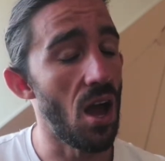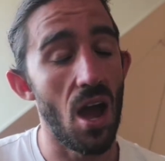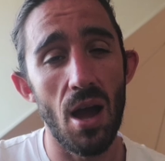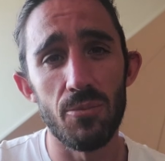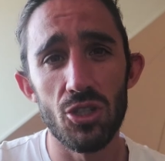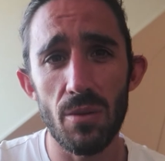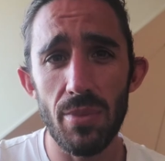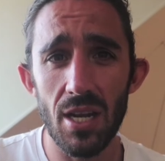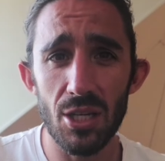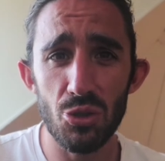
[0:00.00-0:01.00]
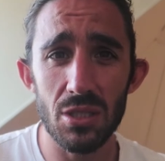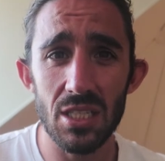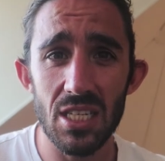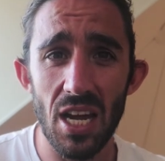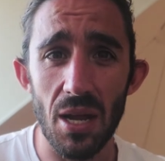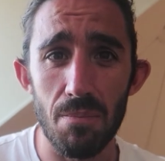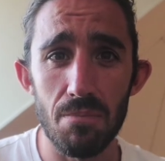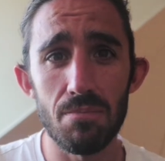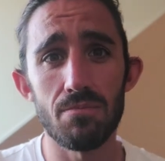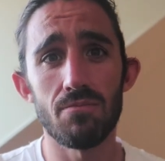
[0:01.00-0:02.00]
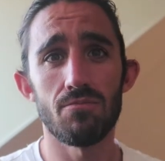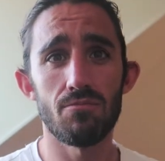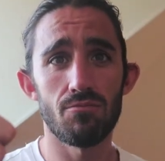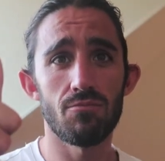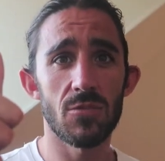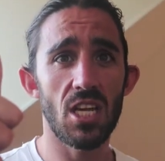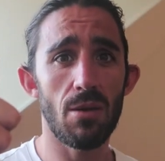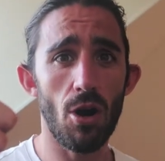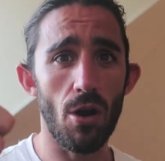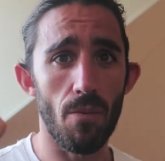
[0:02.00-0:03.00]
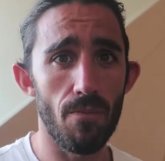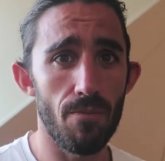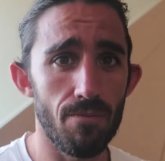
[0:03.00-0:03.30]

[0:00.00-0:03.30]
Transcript: Um, should be an interesting day. See you tomorrow.